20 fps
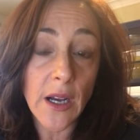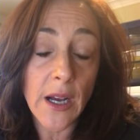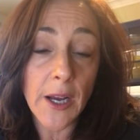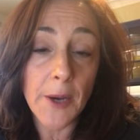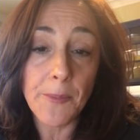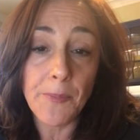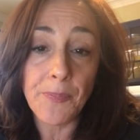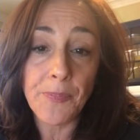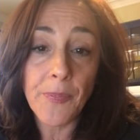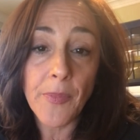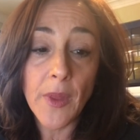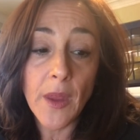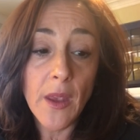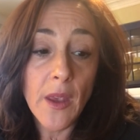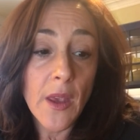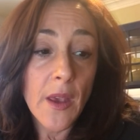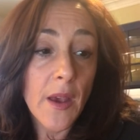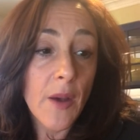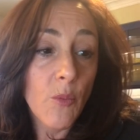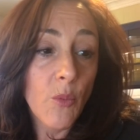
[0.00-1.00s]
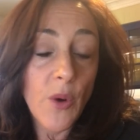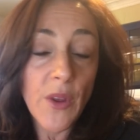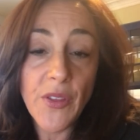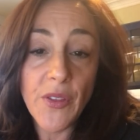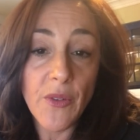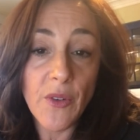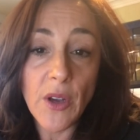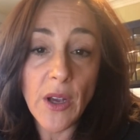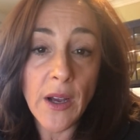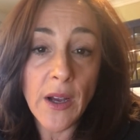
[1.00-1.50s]
Um,
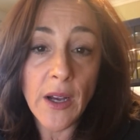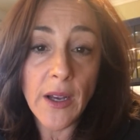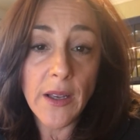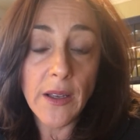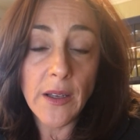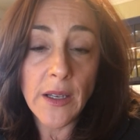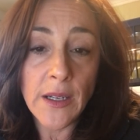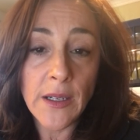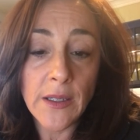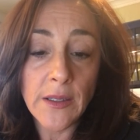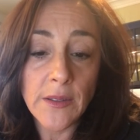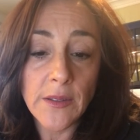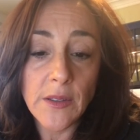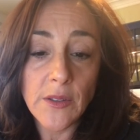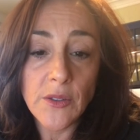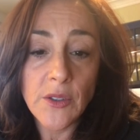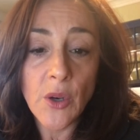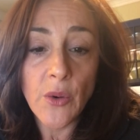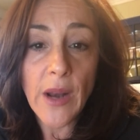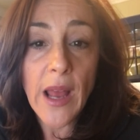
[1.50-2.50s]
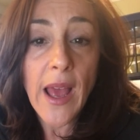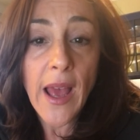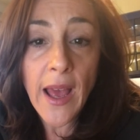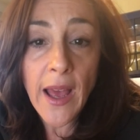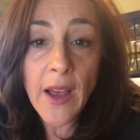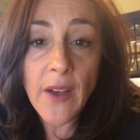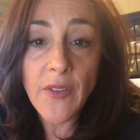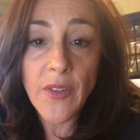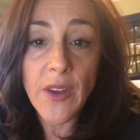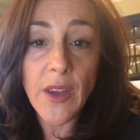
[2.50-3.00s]
with uh, uh, don't
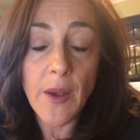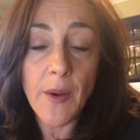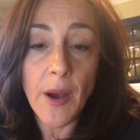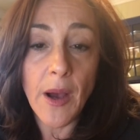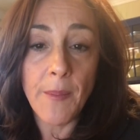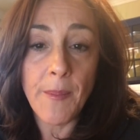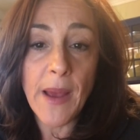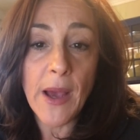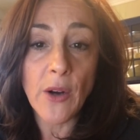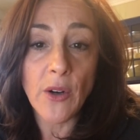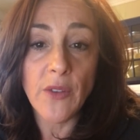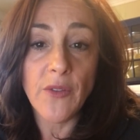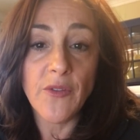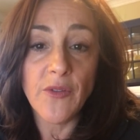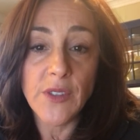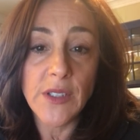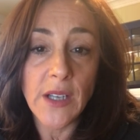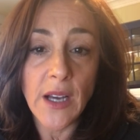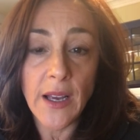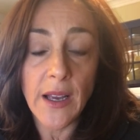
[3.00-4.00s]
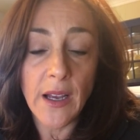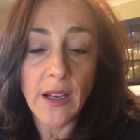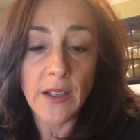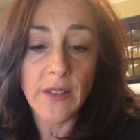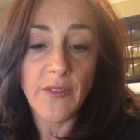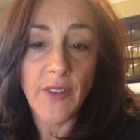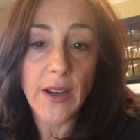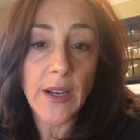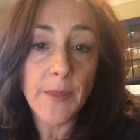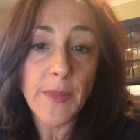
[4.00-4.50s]
have the amount of di-
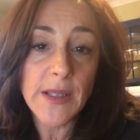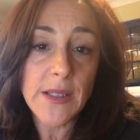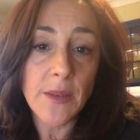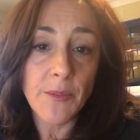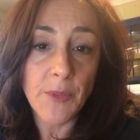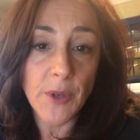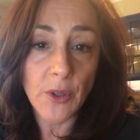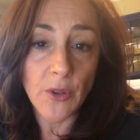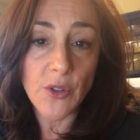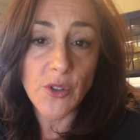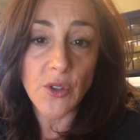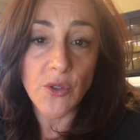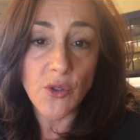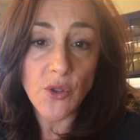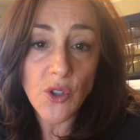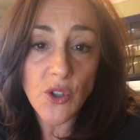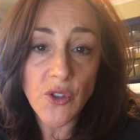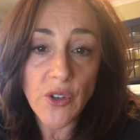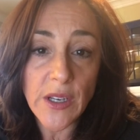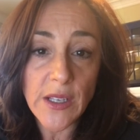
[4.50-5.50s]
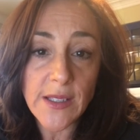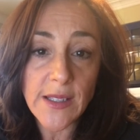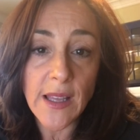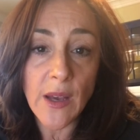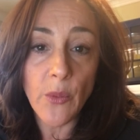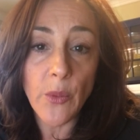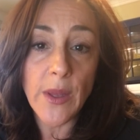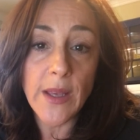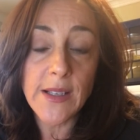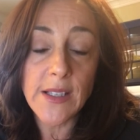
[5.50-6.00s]
uh, vitamins and minerals and nutrients
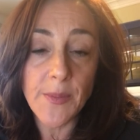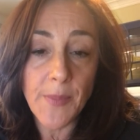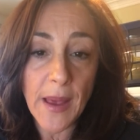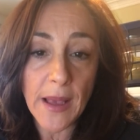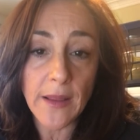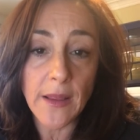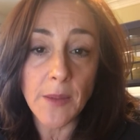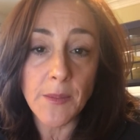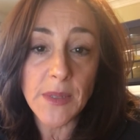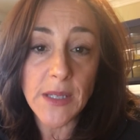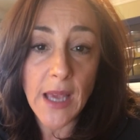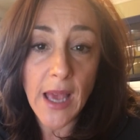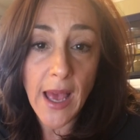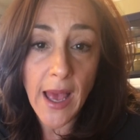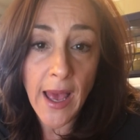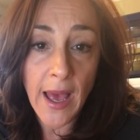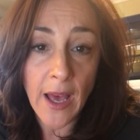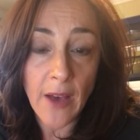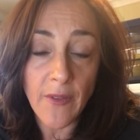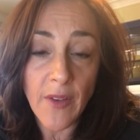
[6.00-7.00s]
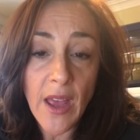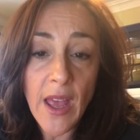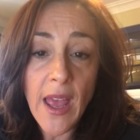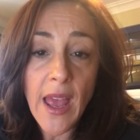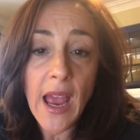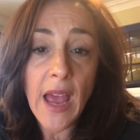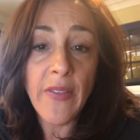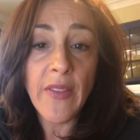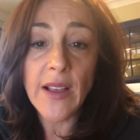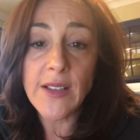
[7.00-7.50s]
that we expect them to have
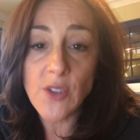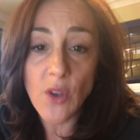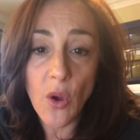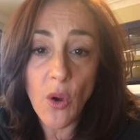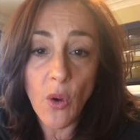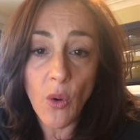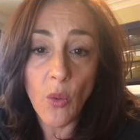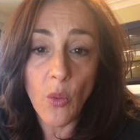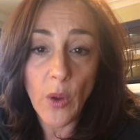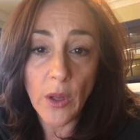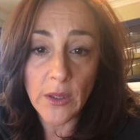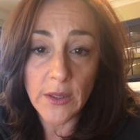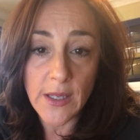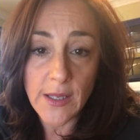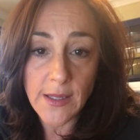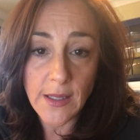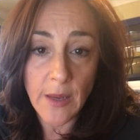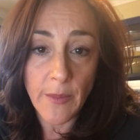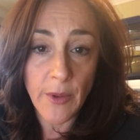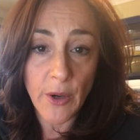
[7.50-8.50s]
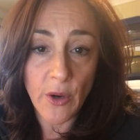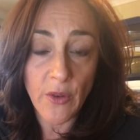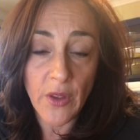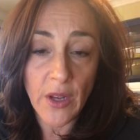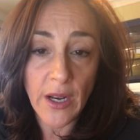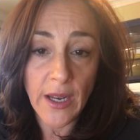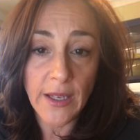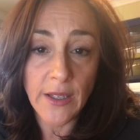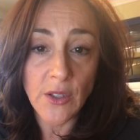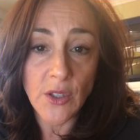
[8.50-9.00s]
and that's a whole wellness seminar
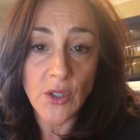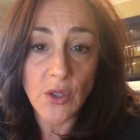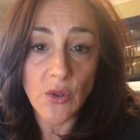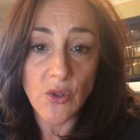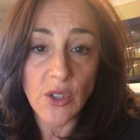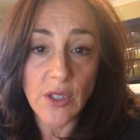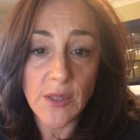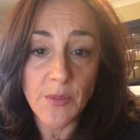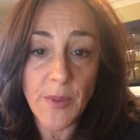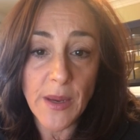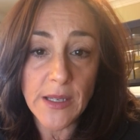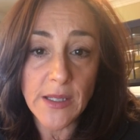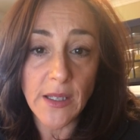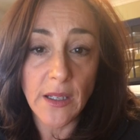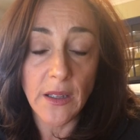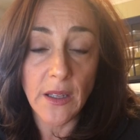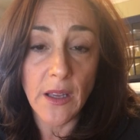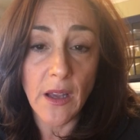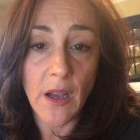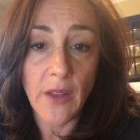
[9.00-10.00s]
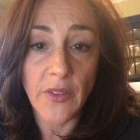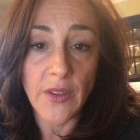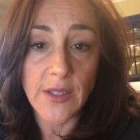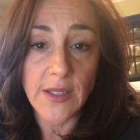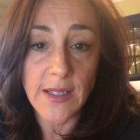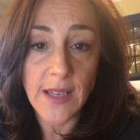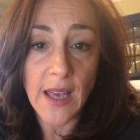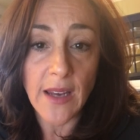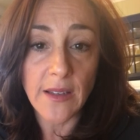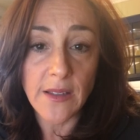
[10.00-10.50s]
that i can do just basically on the
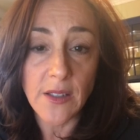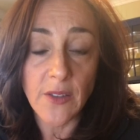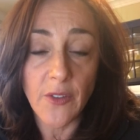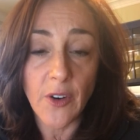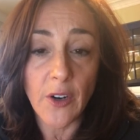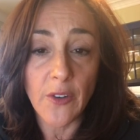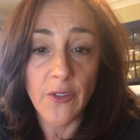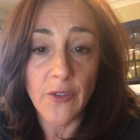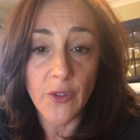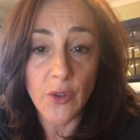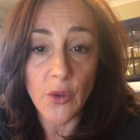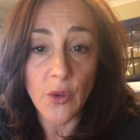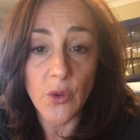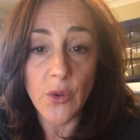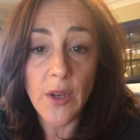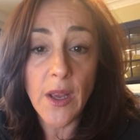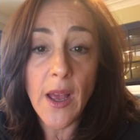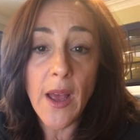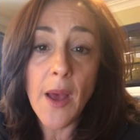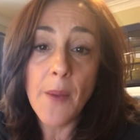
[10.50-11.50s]
status of our food